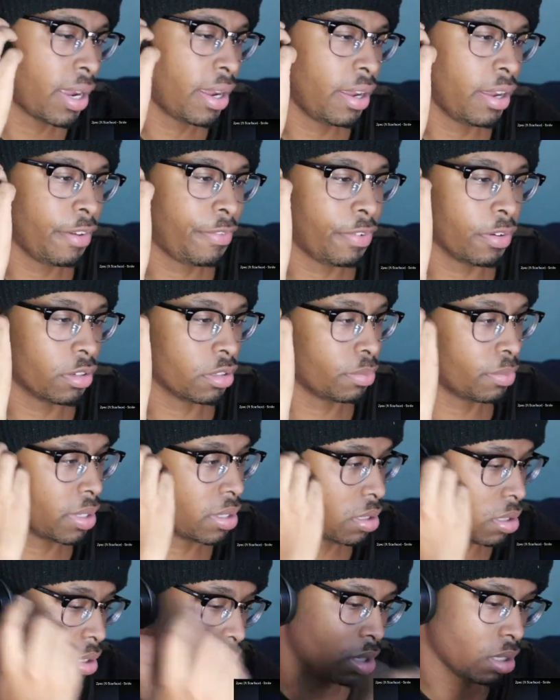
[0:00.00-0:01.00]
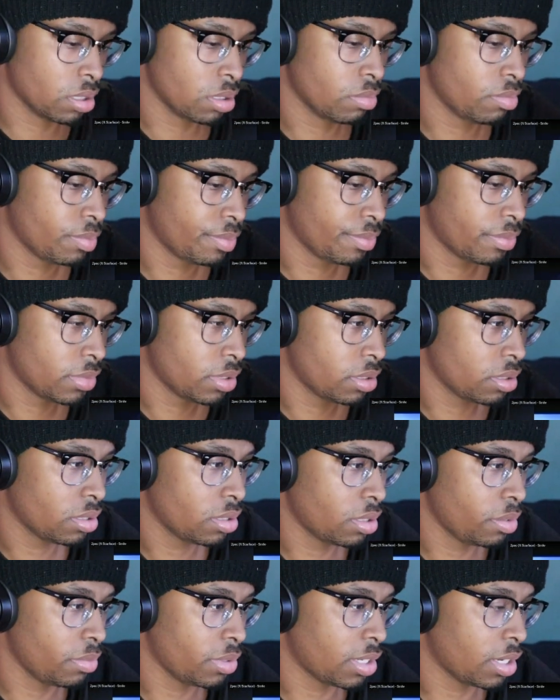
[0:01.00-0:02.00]
headphones messing up.
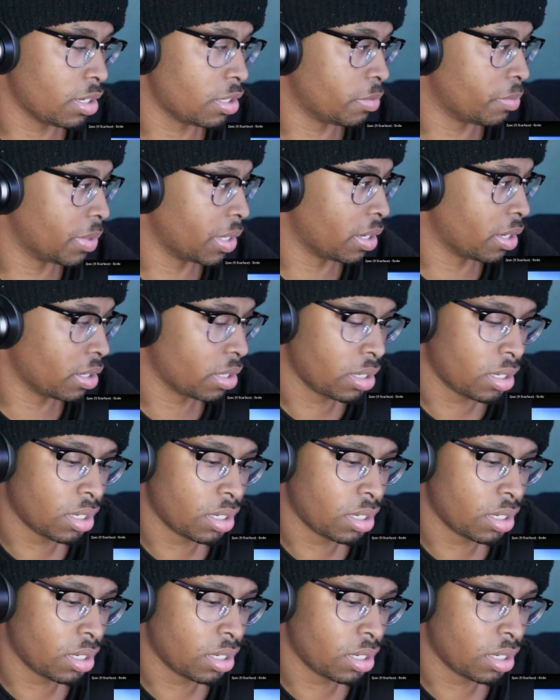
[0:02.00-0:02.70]
Let me take this back.